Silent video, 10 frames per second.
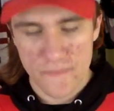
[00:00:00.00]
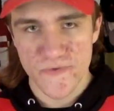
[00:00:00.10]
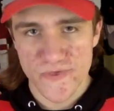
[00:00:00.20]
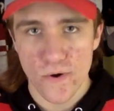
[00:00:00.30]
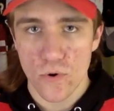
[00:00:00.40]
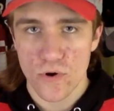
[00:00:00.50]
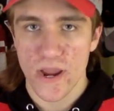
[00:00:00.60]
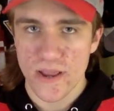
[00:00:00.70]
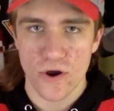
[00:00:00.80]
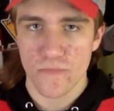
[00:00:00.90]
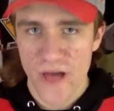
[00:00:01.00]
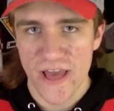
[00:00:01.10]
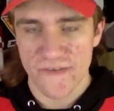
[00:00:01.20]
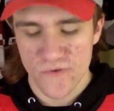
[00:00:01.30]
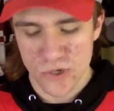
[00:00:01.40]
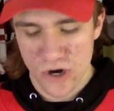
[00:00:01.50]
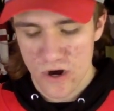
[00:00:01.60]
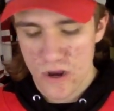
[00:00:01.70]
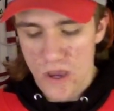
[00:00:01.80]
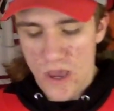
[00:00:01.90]
thorn in your plans, for
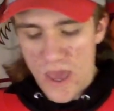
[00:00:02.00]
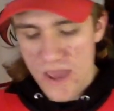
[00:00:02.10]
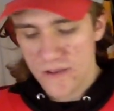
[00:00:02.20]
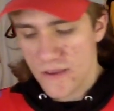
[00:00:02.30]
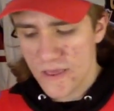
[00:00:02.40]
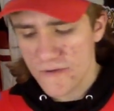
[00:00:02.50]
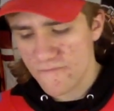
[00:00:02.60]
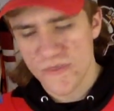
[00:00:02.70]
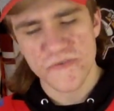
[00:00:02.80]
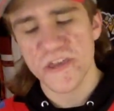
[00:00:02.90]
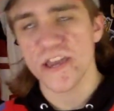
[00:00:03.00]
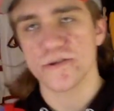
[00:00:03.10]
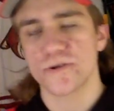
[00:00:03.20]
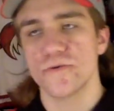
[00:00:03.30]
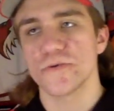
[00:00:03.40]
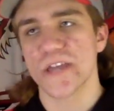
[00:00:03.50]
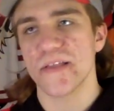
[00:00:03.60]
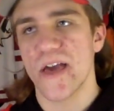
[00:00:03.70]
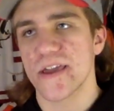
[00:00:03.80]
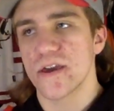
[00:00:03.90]
sure. And the thing is, too, is
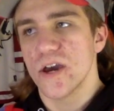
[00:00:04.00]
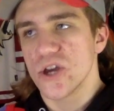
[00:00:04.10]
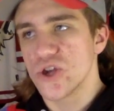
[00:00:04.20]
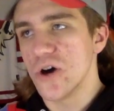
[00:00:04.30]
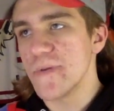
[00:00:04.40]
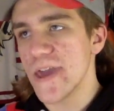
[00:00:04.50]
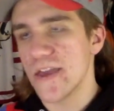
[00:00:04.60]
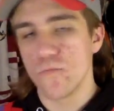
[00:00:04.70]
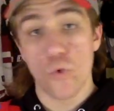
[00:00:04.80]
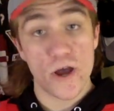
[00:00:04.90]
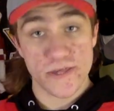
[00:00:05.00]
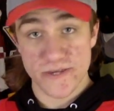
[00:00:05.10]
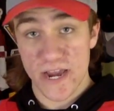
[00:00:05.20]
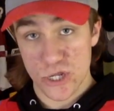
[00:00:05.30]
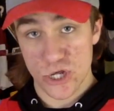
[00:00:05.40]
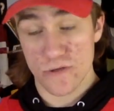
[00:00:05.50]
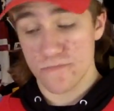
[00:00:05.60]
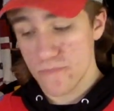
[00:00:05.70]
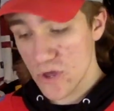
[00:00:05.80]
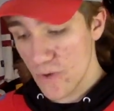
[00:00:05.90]
that, like, you'll be in one
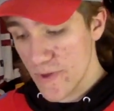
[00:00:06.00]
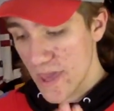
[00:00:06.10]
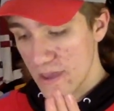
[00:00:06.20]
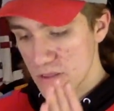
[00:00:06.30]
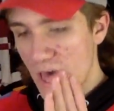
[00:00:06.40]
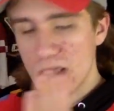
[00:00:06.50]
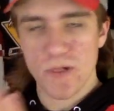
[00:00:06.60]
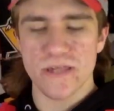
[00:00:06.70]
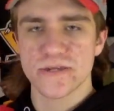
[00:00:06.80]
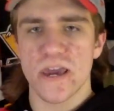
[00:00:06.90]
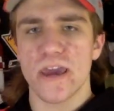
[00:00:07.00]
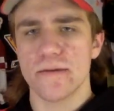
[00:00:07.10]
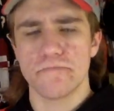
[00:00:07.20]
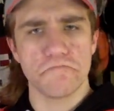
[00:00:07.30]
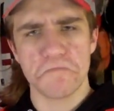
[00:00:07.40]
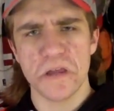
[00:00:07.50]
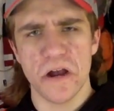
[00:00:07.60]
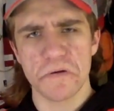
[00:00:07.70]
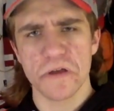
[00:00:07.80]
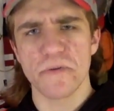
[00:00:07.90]
section. You'll be in, like, let's say, you
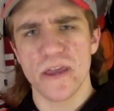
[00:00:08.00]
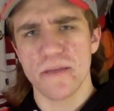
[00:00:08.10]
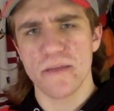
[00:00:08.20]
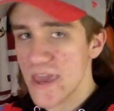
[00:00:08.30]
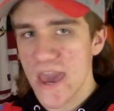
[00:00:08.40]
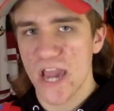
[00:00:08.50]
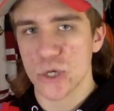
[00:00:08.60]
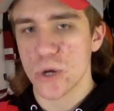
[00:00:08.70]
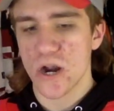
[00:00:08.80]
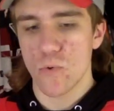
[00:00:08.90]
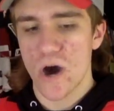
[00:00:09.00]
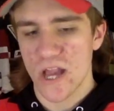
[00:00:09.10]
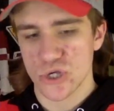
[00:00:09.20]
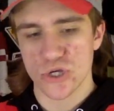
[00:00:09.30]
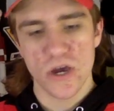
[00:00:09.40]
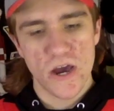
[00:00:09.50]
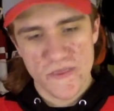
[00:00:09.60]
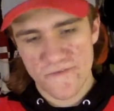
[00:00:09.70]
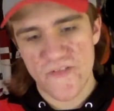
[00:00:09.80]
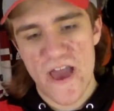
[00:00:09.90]
know, you'll be in PA trying to watch
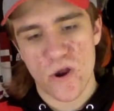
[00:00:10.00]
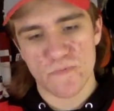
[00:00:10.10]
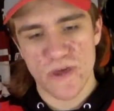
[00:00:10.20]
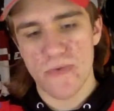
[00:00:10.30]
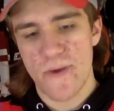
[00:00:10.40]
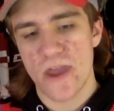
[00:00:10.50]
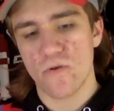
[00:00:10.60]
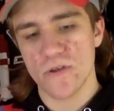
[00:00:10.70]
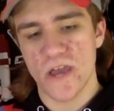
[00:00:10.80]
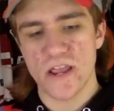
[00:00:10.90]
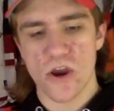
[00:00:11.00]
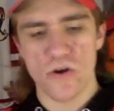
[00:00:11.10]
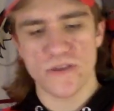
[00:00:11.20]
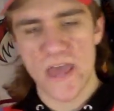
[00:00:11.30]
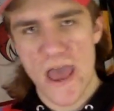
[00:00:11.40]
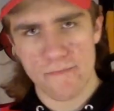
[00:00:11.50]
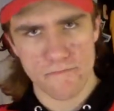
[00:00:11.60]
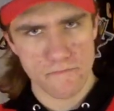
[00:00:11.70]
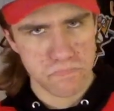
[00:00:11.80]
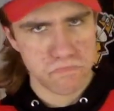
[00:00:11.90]
the Flyers play the Penguins, and you're in that
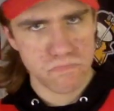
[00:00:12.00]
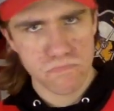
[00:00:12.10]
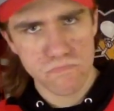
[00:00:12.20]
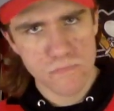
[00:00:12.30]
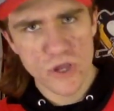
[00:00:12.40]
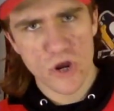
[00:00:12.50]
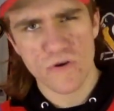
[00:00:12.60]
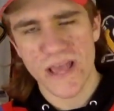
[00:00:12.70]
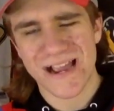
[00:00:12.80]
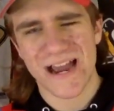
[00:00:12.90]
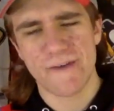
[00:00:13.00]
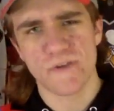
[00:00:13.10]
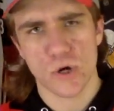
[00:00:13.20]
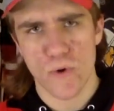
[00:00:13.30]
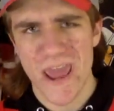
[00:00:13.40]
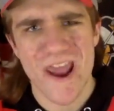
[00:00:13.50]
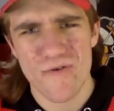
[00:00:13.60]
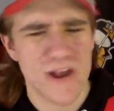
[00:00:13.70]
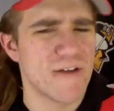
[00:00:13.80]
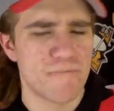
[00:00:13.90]
kind of the gray
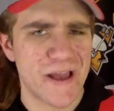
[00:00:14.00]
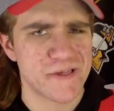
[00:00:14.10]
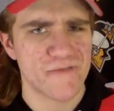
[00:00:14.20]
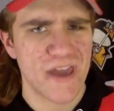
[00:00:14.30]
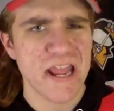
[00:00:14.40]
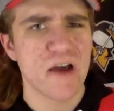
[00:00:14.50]
area of Pennsylvania